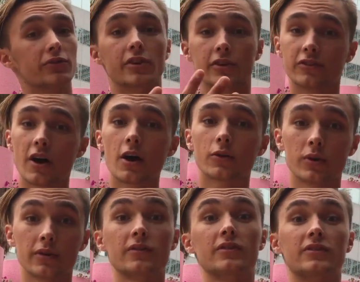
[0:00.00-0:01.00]
was going to talk
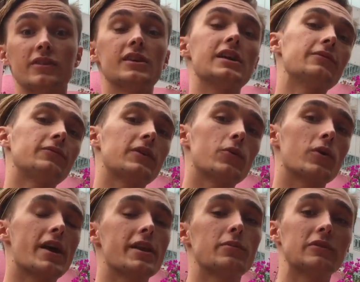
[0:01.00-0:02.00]
with, to see if there were
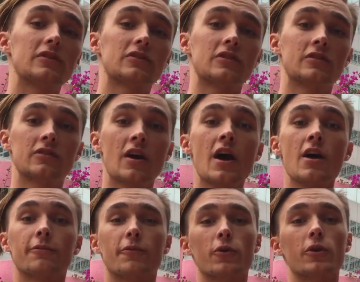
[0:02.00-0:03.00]
any positions
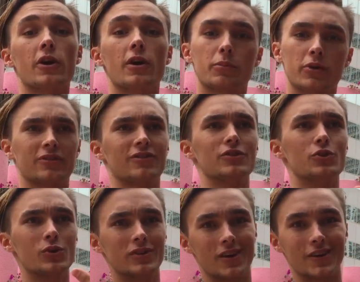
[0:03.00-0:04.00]
for a person
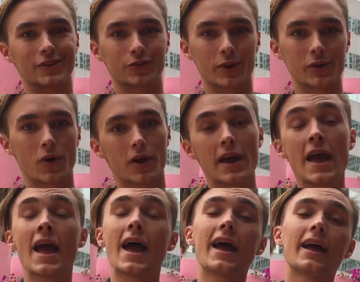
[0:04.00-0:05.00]
who is under twenty-one,
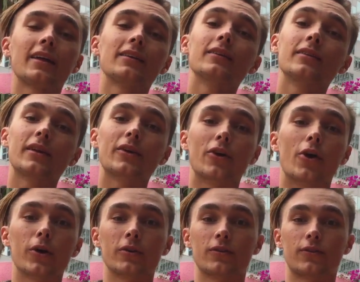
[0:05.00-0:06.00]
and there
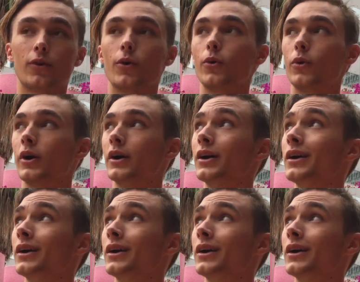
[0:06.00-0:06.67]
aren't, so